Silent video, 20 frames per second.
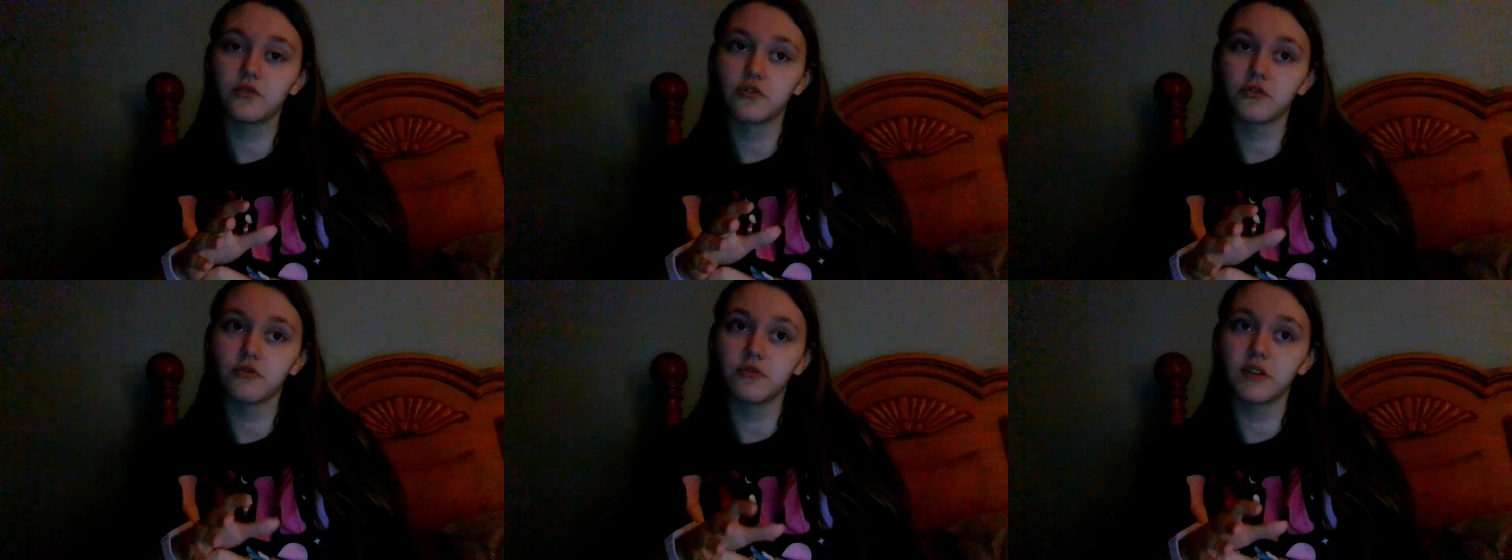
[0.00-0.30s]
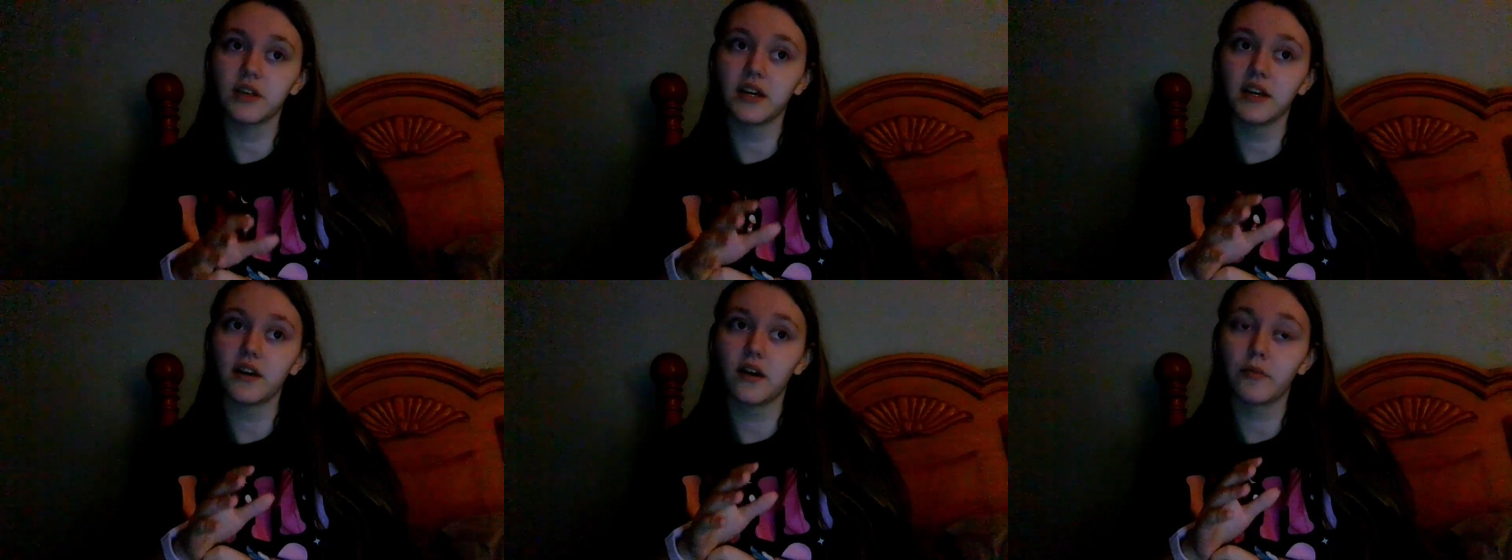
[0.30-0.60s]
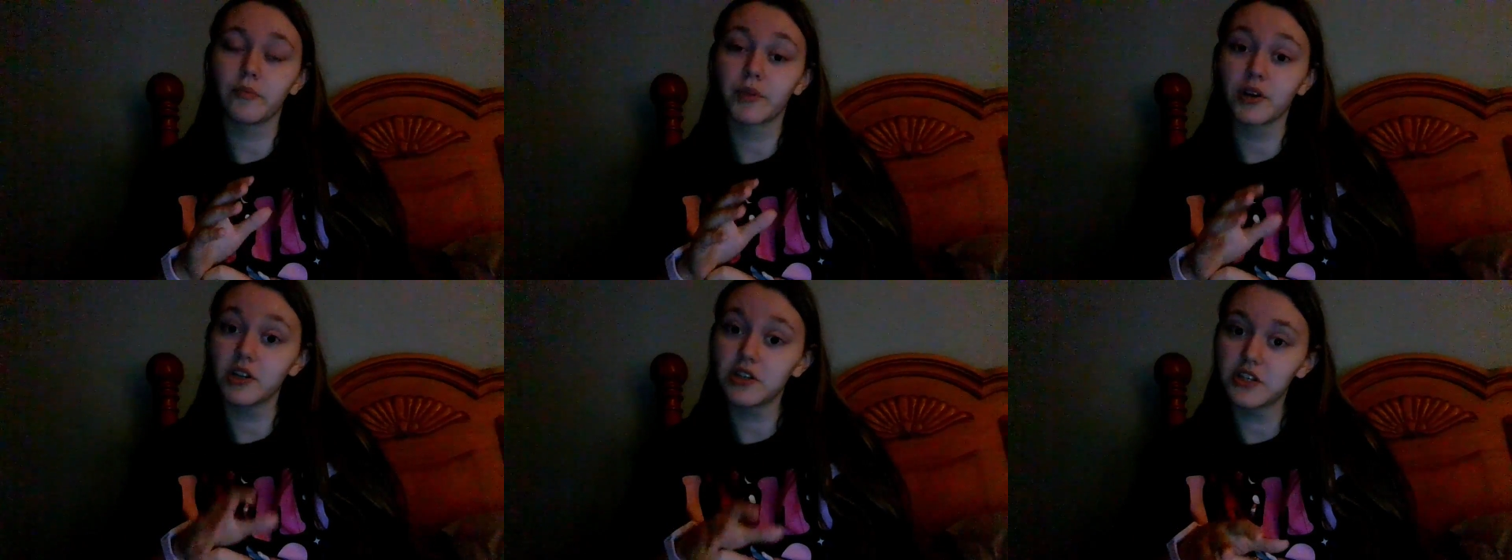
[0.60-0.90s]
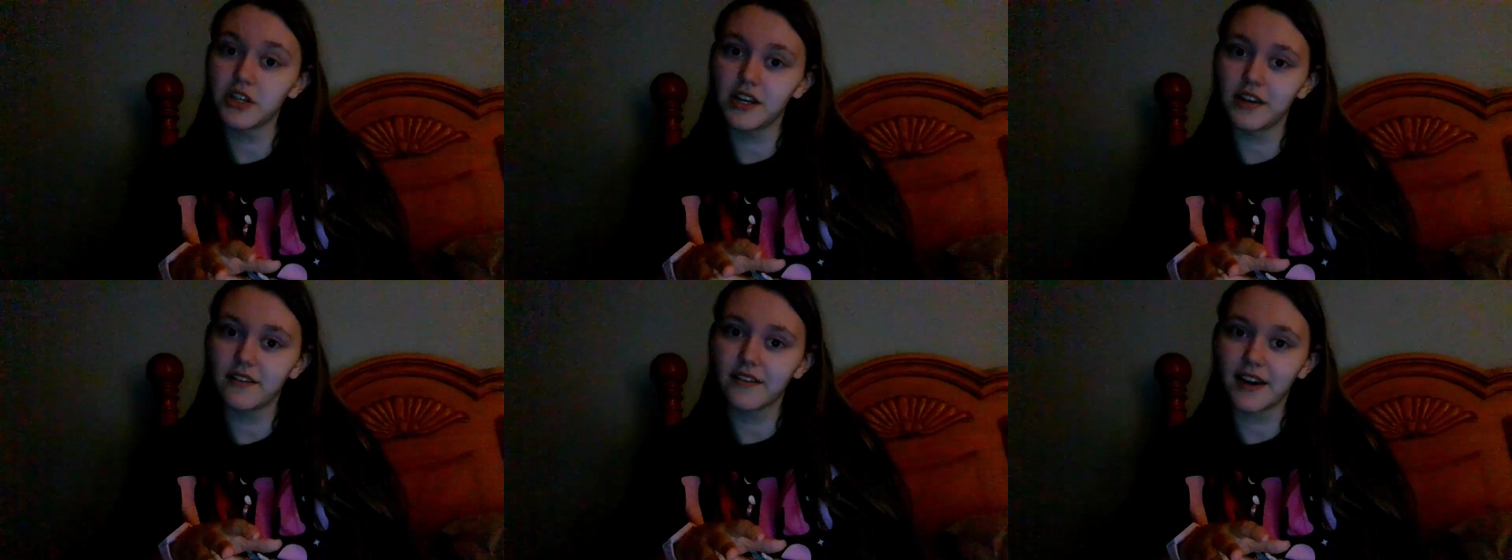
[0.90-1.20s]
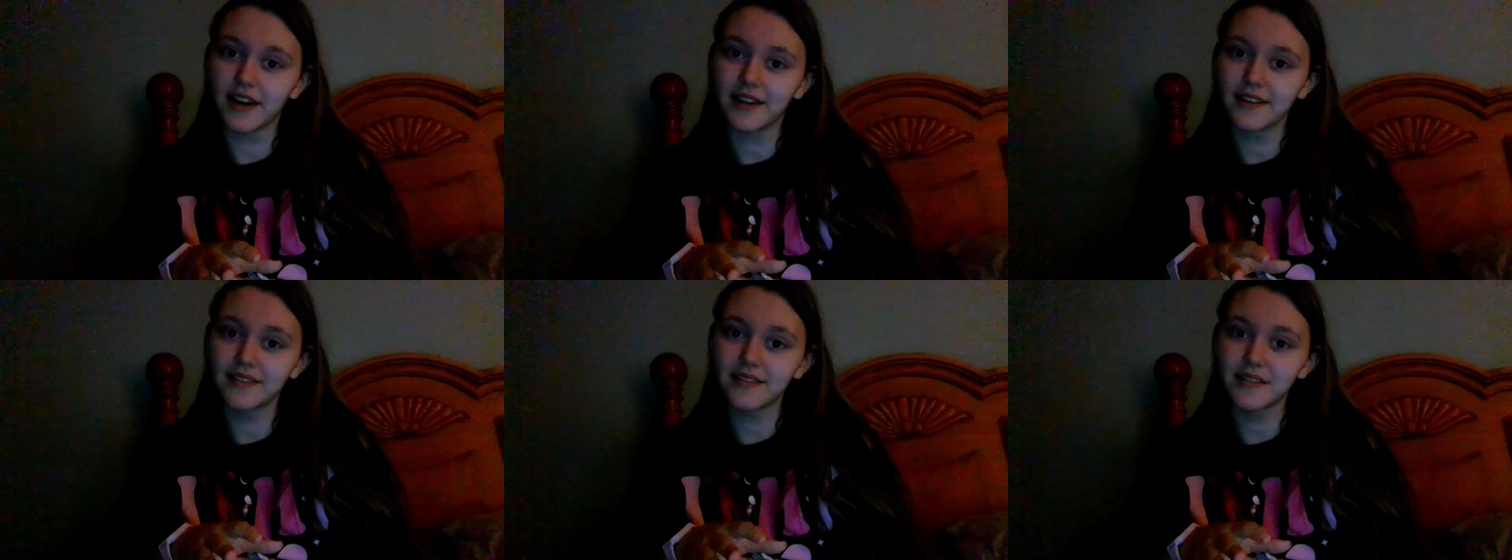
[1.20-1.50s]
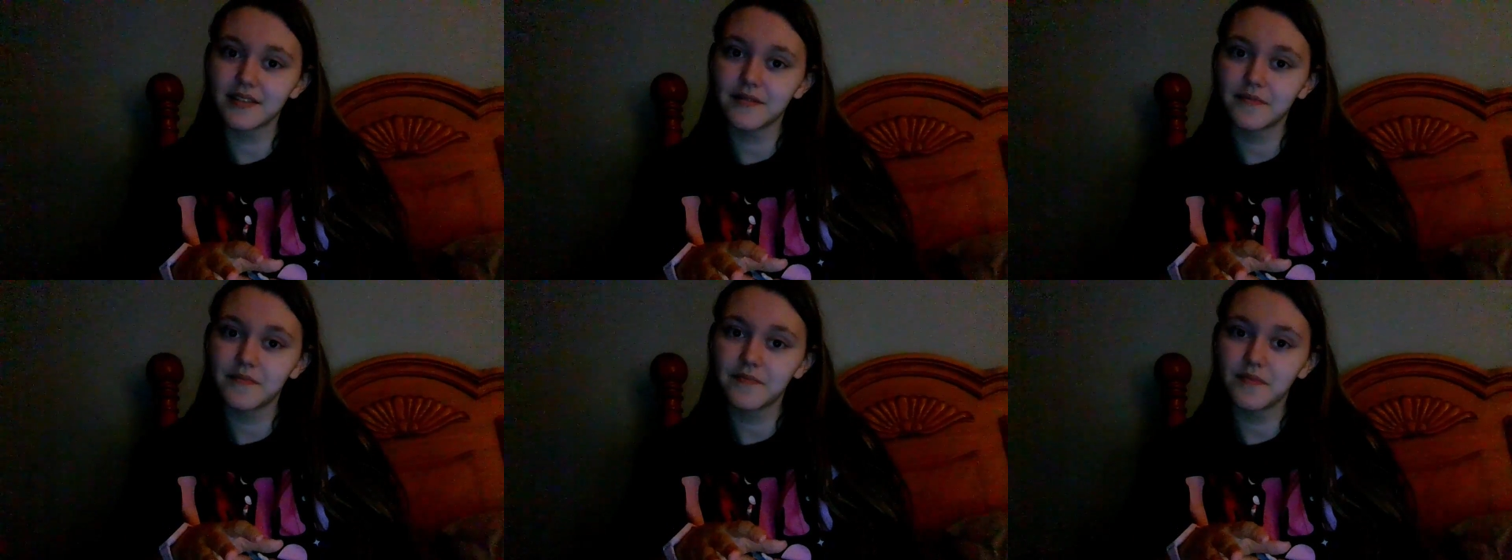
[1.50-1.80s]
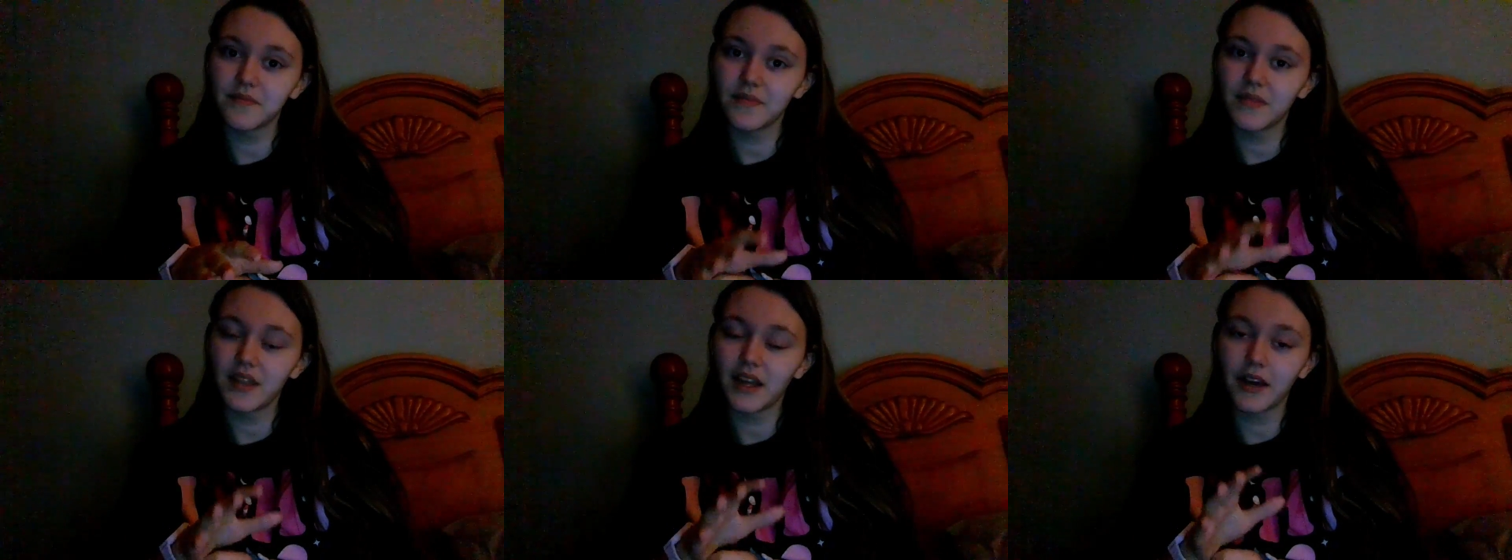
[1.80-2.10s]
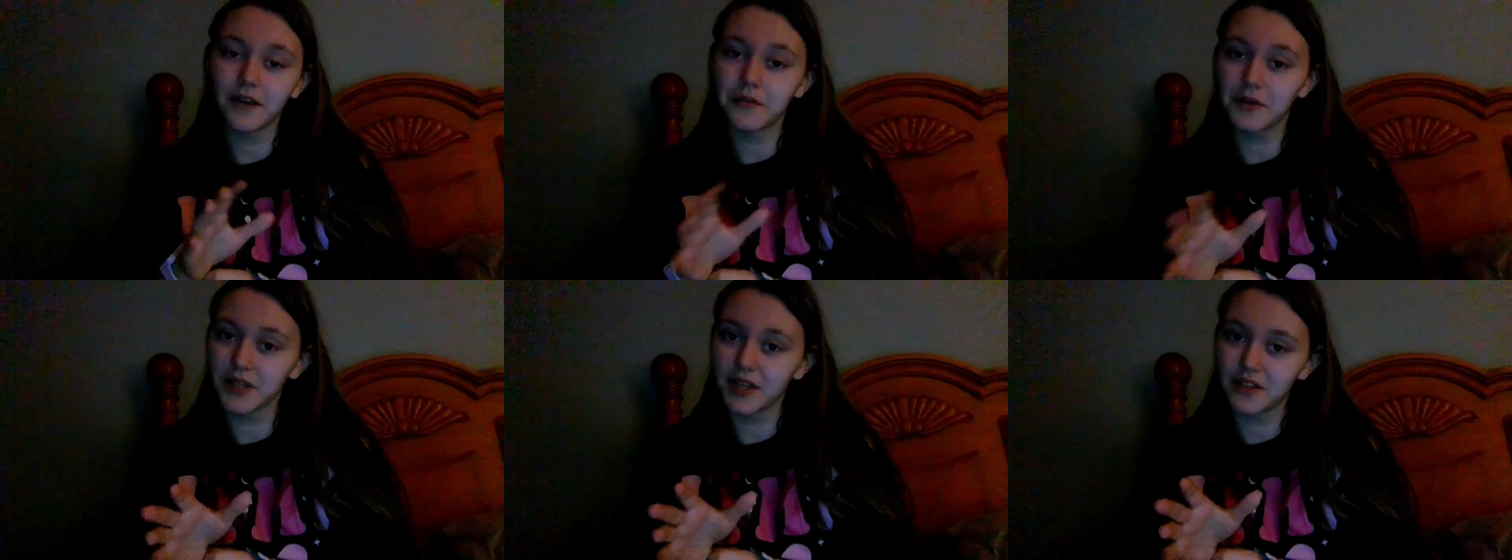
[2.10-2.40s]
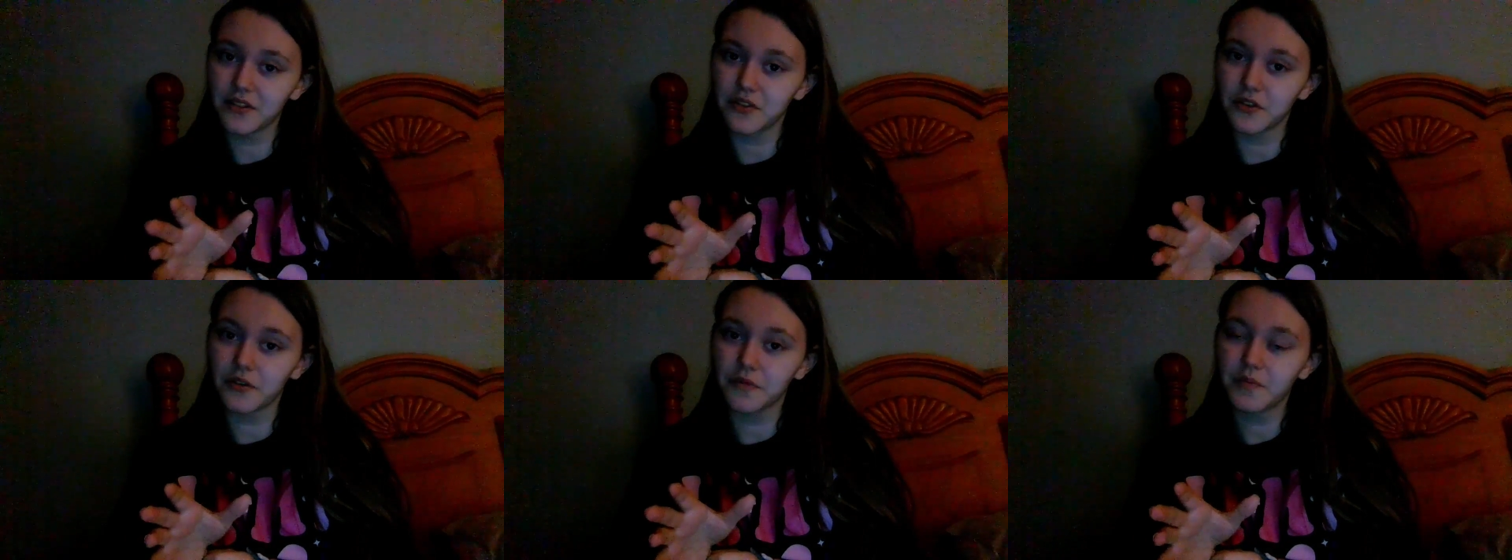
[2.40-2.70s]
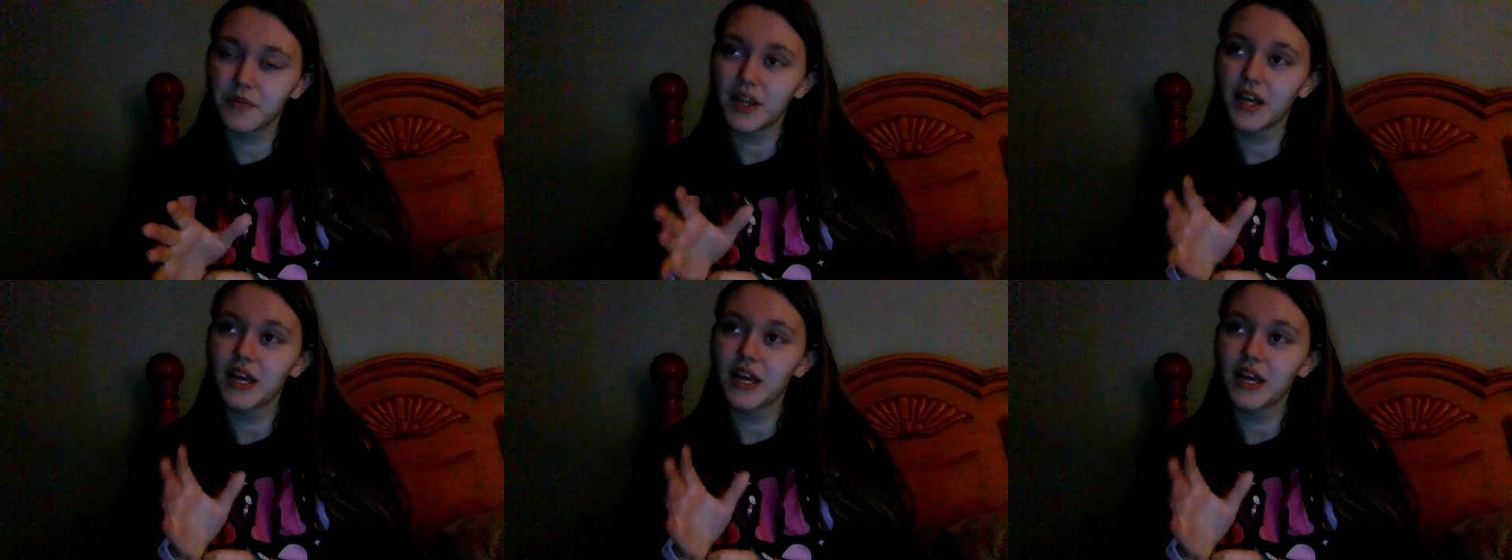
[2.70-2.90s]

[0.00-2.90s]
truly appreciate you guys. I really do.